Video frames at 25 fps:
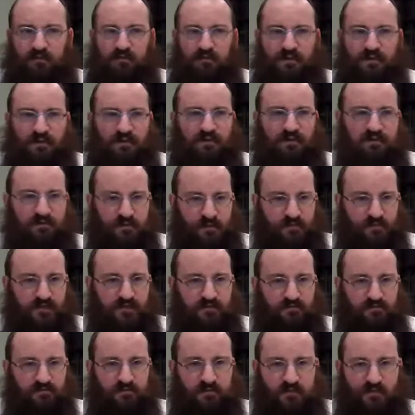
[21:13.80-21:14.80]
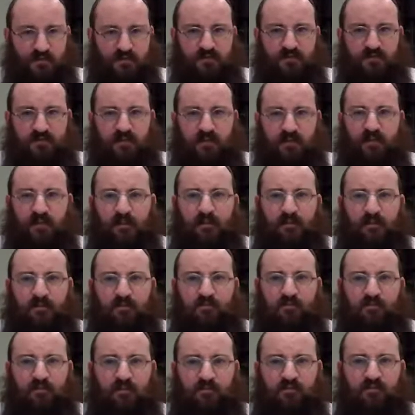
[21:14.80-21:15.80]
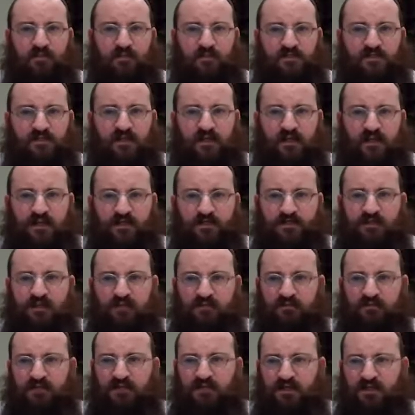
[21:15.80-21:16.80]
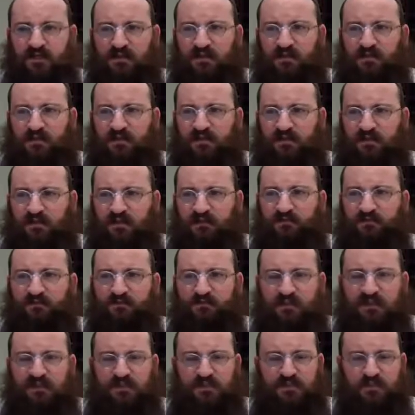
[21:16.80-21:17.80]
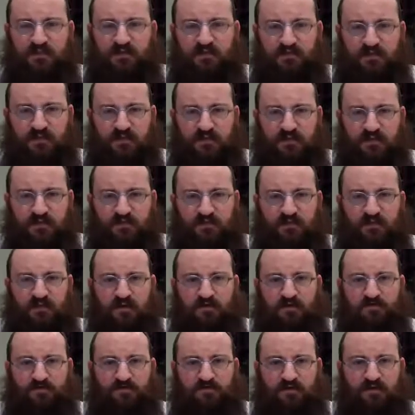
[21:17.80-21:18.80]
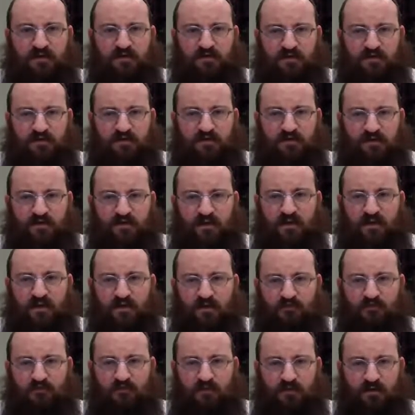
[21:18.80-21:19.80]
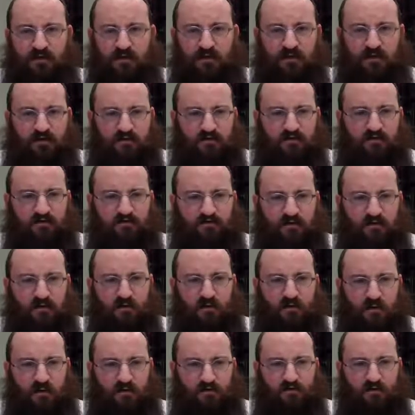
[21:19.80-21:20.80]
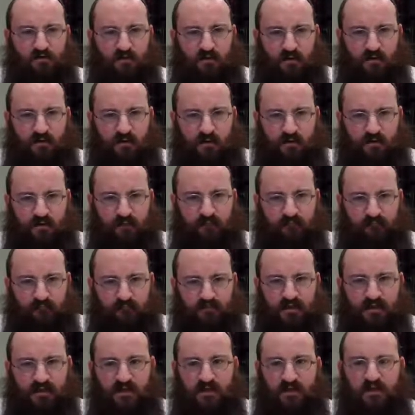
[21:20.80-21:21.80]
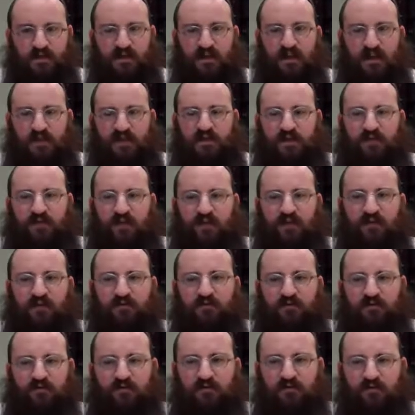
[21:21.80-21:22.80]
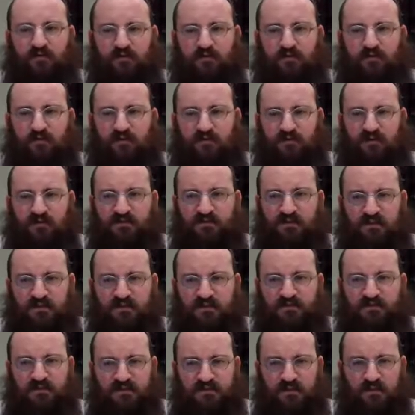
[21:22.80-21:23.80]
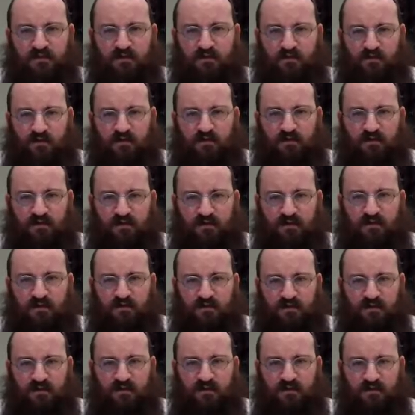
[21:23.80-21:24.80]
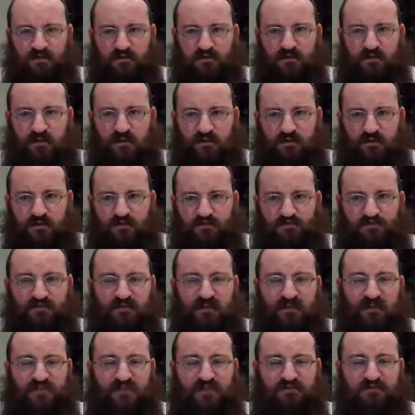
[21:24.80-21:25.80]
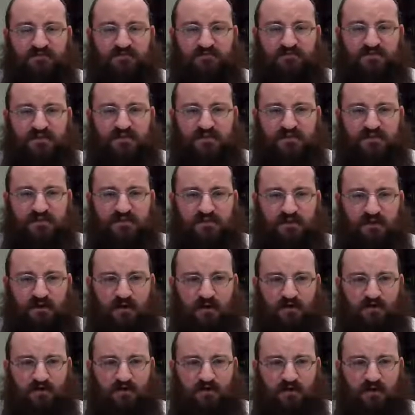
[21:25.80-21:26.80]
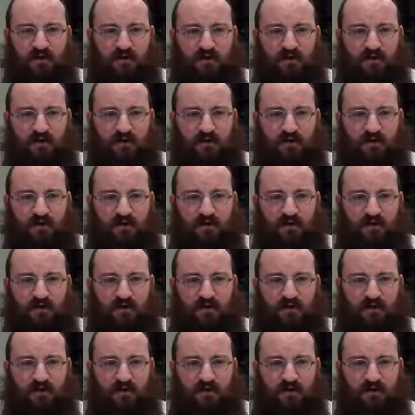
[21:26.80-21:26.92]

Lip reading: intellectually to appreciate Hashem till the love for Hashem and the yearning fills your heart from wall to wall. And then later you continue the same work until the love for Hashem fills your heart